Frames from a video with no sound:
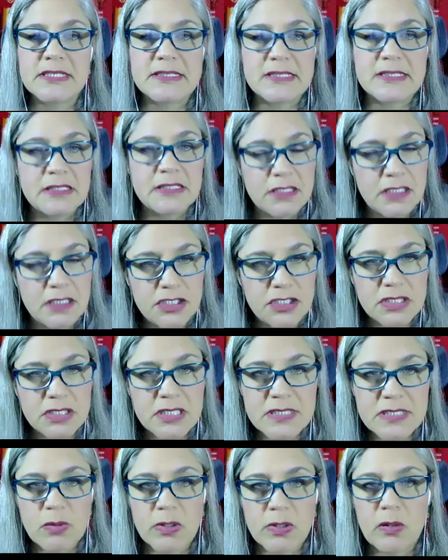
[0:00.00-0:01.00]
is
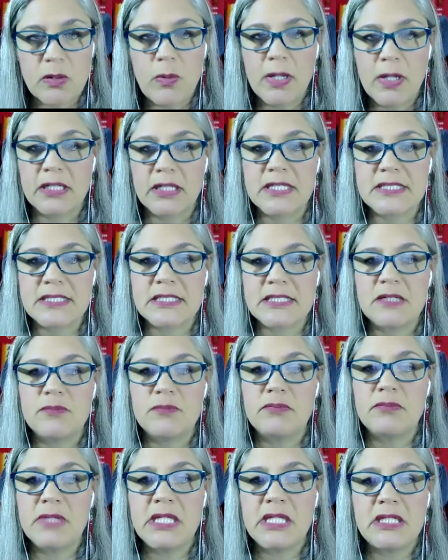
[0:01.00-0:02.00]
Indigenous 101 because it
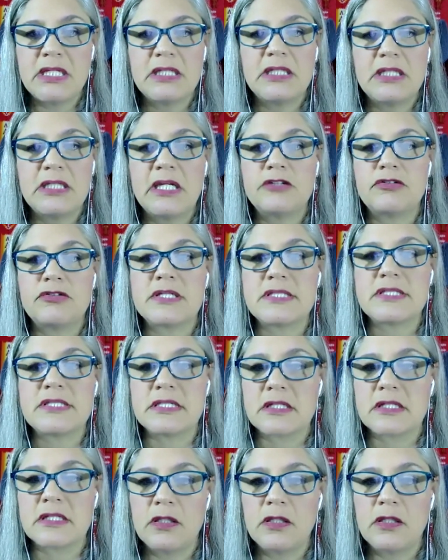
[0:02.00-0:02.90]
immediately addresses